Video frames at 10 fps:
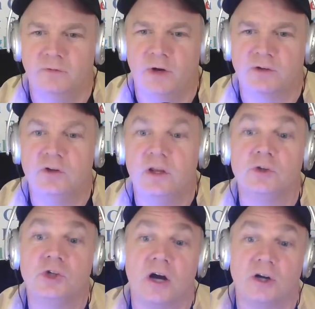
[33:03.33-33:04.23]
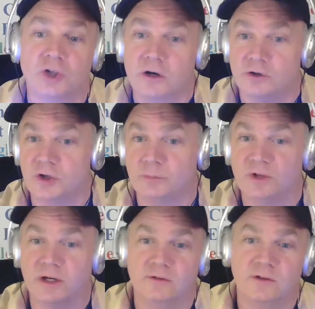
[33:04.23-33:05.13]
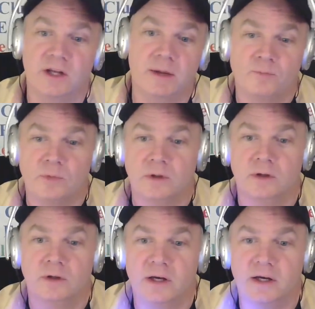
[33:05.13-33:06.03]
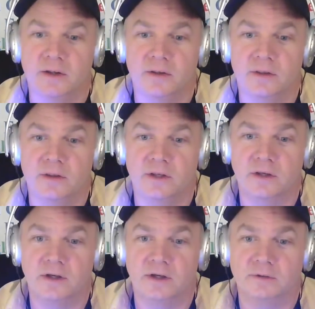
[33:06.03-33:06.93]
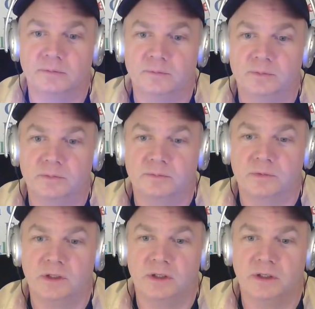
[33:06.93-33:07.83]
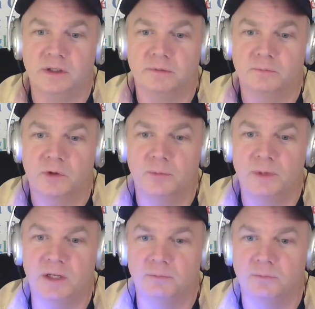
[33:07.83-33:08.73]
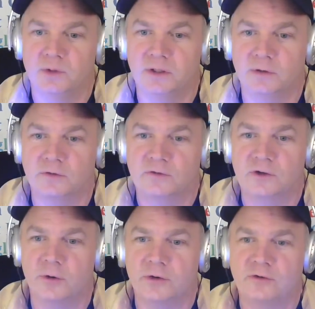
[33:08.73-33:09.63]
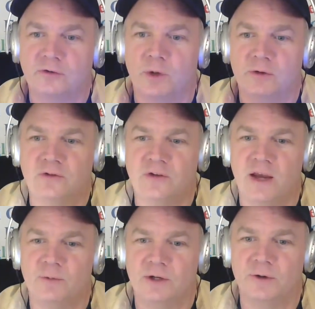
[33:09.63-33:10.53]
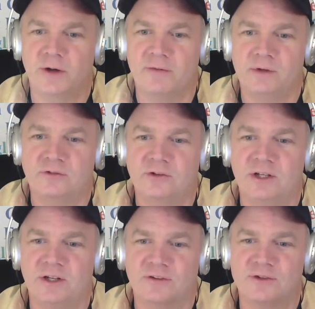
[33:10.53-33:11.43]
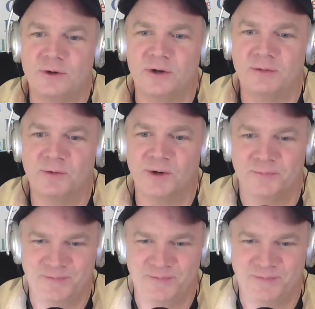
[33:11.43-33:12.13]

in fact even josh hart jumped on it today uh the uh, uh comedian he goes, So this is what you say when you don't have me sitting next to you anymore.